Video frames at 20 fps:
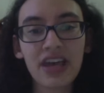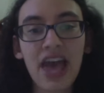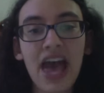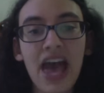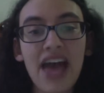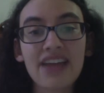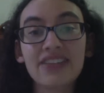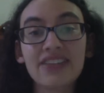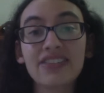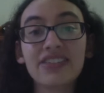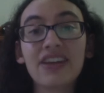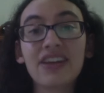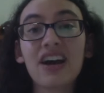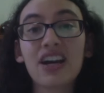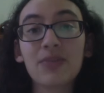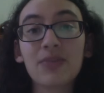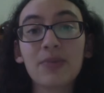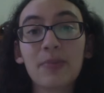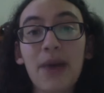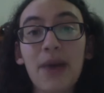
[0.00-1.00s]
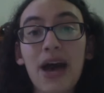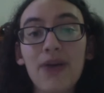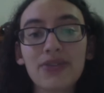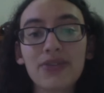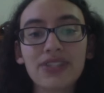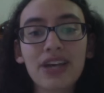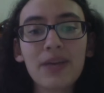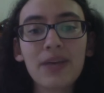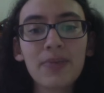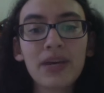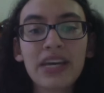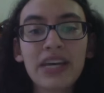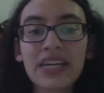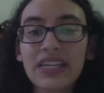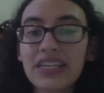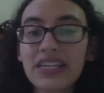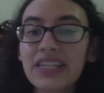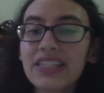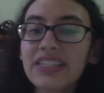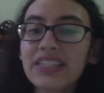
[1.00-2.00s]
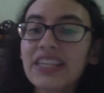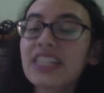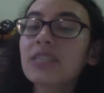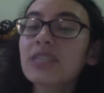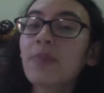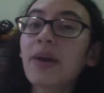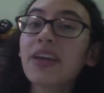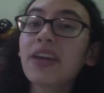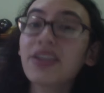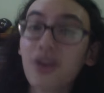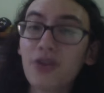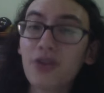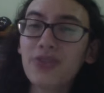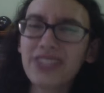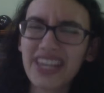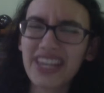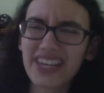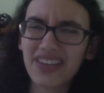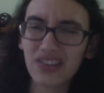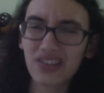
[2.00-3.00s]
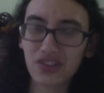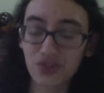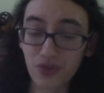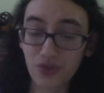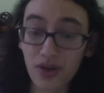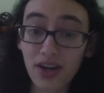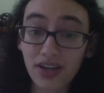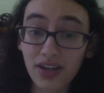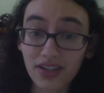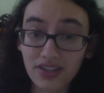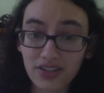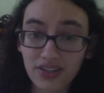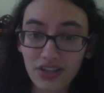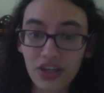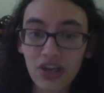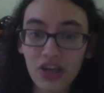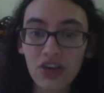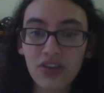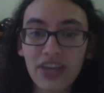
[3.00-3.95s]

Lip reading: And as Tagama powers up, he's sensed by Goten and Trunks.